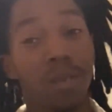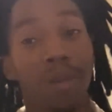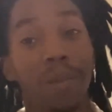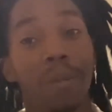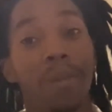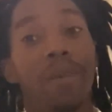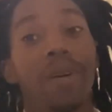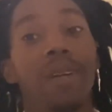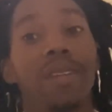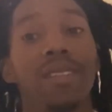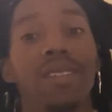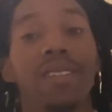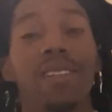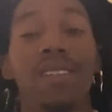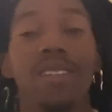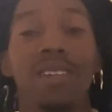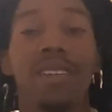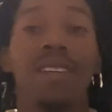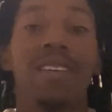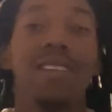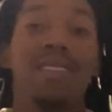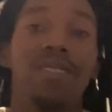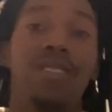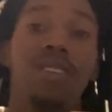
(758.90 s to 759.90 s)
But
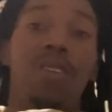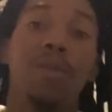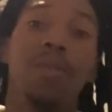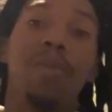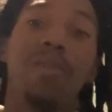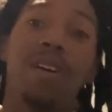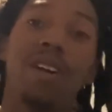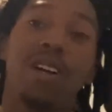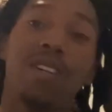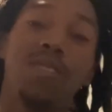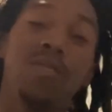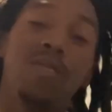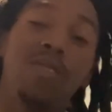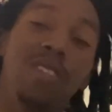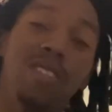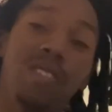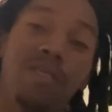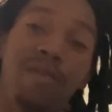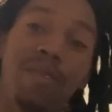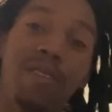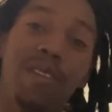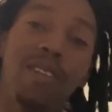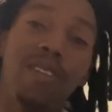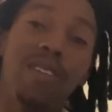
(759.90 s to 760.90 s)
hope y'all enjoyed this
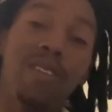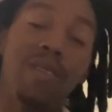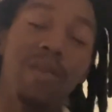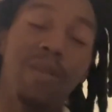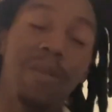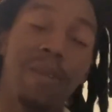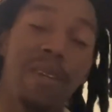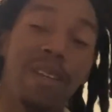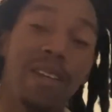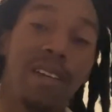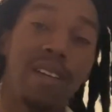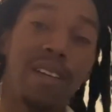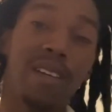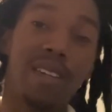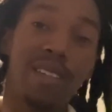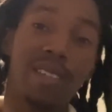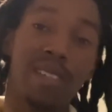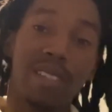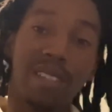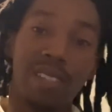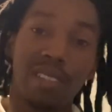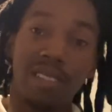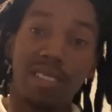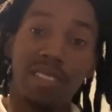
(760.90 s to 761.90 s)
video, man.
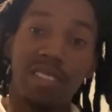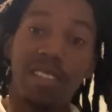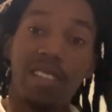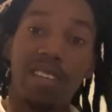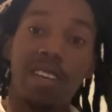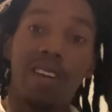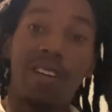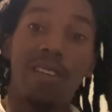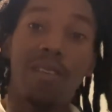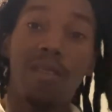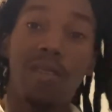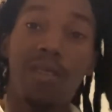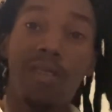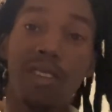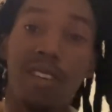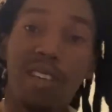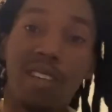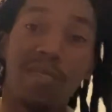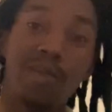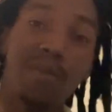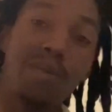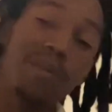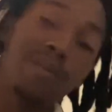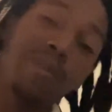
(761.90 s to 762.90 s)
See y'all on the
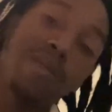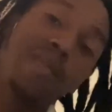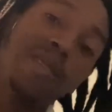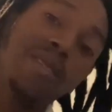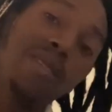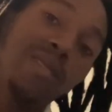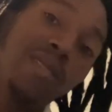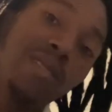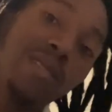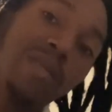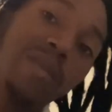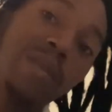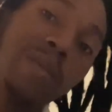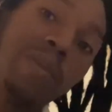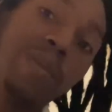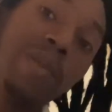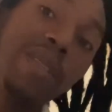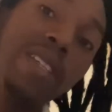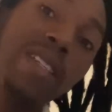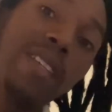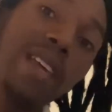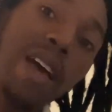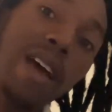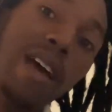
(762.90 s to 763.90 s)
next one, bro.
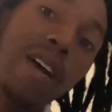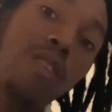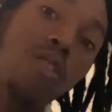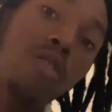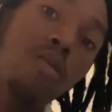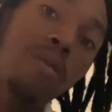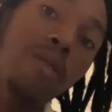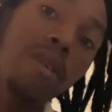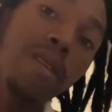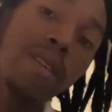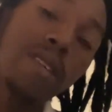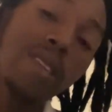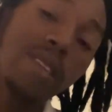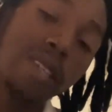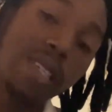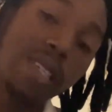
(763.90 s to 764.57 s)
Peace out, homie.